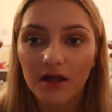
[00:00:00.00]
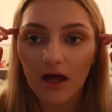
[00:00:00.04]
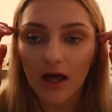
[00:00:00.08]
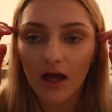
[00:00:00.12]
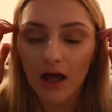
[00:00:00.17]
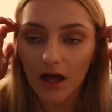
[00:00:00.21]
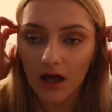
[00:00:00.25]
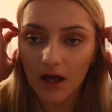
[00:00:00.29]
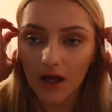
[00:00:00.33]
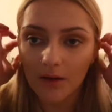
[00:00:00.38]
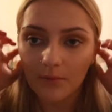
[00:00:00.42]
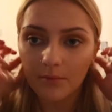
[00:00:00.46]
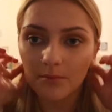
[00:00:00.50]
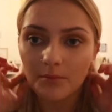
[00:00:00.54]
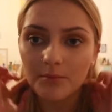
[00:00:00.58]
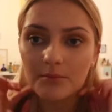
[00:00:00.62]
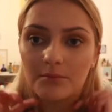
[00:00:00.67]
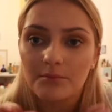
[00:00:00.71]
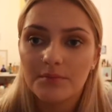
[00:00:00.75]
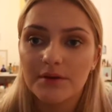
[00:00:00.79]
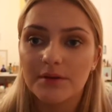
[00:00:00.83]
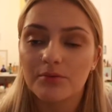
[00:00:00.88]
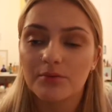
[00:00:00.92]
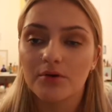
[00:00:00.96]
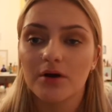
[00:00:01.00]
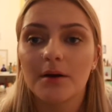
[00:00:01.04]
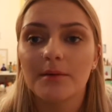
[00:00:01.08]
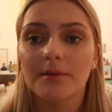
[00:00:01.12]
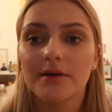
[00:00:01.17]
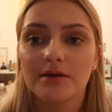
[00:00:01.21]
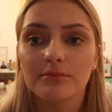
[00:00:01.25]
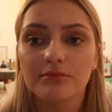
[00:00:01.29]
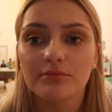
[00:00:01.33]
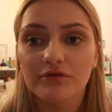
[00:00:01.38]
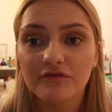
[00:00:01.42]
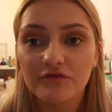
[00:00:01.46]
um people
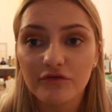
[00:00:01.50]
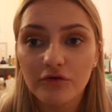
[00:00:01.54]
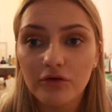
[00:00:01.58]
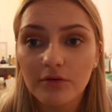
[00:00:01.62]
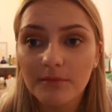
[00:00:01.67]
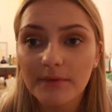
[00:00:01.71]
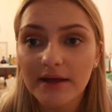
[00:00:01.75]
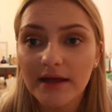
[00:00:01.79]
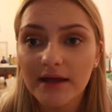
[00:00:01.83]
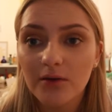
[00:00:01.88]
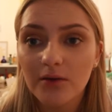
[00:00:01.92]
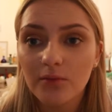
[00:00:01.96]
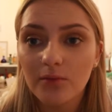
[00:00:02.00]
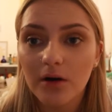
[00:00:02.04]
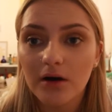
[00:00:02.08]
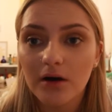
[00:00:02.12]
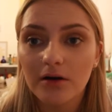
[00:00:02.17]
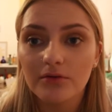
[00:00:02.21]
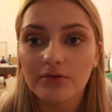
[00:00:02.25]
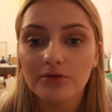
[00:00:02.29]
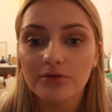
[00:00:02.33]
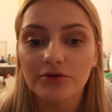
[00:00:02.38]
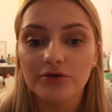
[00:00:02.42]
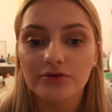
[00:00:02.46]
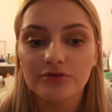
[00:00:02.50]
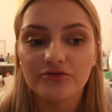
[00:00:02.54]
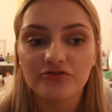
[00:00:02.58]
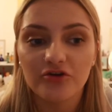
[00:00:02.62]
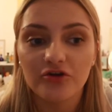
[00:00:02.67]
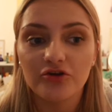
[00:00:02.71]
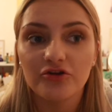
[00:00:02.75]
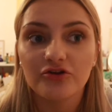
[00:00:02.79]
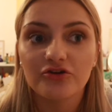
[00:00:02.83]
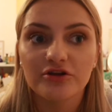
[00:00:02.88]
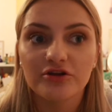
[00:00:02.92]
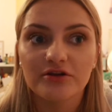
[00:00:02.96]
coming and performing while so
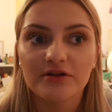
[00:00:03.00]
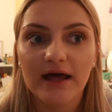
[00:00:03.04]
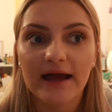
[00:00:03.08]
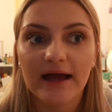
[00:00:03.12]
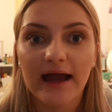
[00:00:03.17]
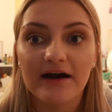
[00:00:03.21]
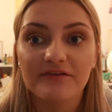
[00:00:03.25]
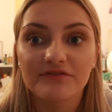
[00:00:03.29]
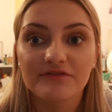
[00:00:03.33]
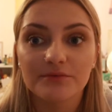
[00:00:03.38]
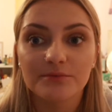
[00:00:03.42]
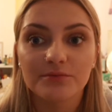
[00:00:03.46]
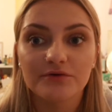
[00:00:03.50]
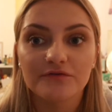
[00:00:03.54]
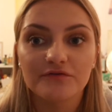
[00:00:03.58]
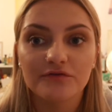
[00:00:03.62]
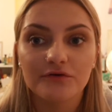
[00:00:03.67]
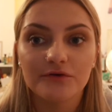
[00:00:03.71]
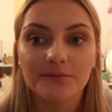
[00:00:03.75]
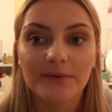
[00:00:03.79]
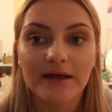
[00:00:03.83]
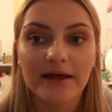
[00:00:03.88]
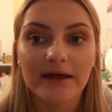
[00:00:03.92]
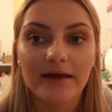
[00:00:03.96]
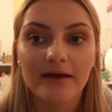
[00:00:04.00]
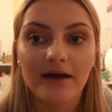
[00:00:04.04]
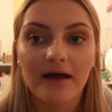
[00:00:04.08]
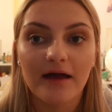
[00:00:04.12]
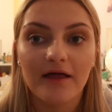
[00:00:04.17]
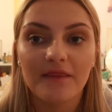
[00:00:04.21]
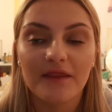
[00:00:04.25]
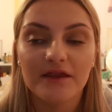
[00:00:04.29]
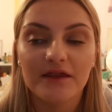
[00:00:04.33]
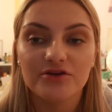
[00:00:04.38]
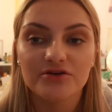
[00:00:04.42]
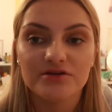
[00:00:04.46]
you can like have them performing
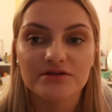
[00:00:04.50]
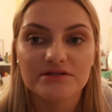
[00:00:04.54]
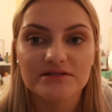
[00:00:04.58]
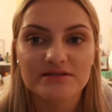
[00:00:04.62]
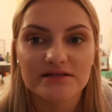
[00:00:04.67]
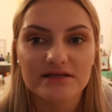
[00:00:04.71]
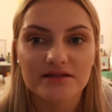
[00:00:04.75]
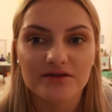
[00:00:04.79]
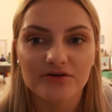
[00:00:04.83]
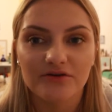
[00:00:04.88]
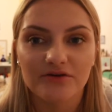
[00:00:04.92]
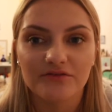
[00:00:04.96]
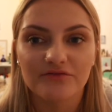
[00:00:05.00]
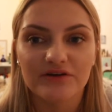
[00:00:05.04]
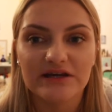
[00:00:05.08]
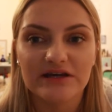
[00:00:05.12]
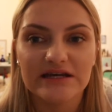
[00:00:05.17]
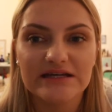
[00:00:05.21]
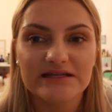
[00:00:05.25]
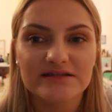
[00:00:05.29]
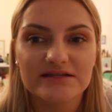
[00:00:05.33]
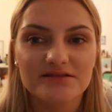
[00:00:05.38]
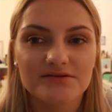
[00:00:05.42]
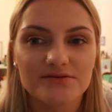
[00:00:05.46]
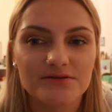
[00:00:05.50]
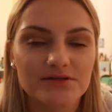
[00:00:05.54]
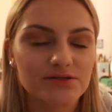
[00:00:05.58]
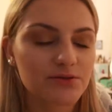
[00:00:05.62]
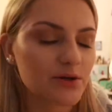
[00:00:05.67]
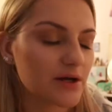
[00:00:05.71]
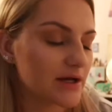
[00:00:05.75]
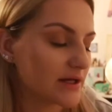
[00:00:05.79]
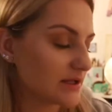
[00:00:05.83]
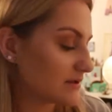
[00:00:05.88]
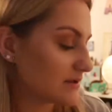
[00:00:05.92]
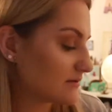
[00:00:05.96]
and then you can sit there and read, so it's
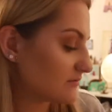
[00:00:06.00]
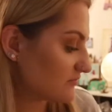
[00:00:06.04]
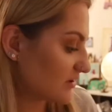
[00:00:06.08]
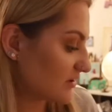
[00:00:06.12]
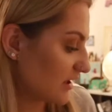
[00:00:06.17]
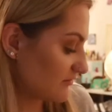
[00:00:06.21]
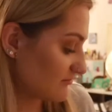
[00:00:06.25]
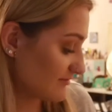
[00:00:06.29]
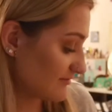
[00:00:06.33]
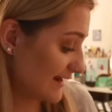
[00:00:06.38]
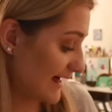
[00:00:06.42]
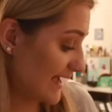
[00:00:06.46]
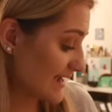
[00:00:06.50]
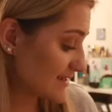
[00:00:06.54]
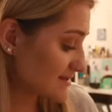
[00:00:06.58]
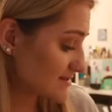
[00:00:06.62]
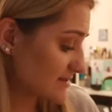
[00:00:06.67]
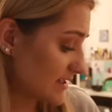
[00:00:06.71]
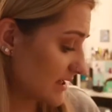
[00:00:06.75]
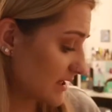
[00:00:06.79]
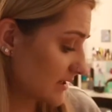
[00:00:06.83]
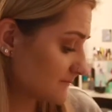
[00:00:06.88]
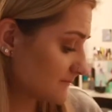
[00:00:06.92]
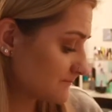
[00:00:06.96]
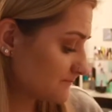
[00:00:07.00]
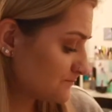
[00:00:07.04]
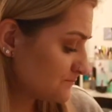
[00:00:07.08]
quite like relaxing.